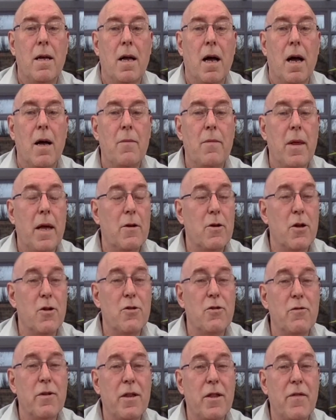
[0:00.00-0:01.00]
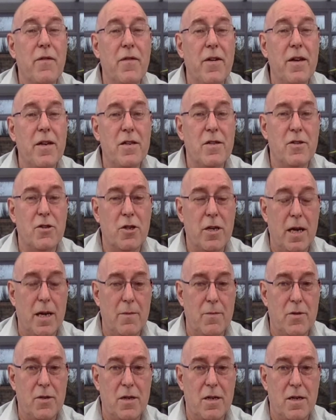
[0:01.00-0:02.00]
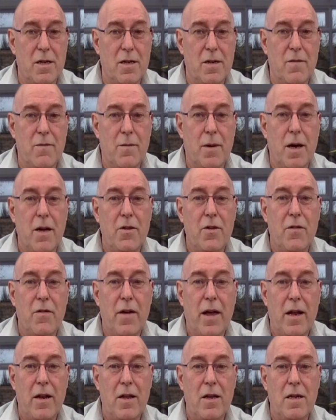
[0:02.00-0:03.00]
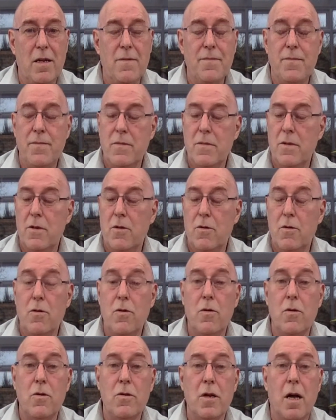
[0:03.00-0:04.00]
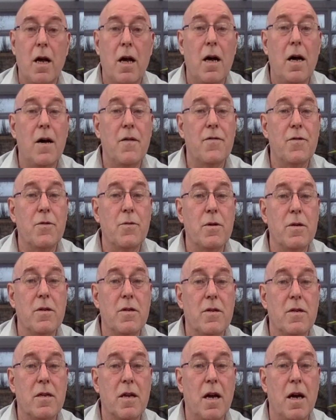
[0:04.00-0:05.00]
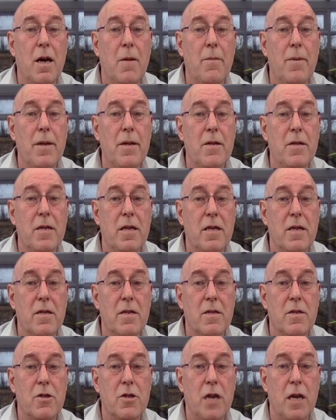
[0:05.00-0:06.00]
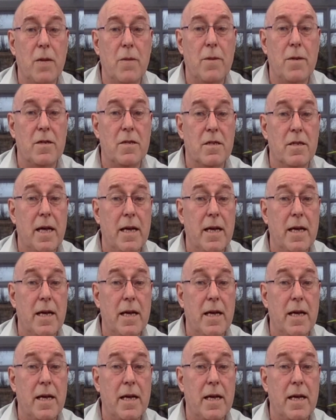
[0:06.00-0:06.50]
I'm going to read the first chapter of my novella called Afterwards Our Buildings Shape Us.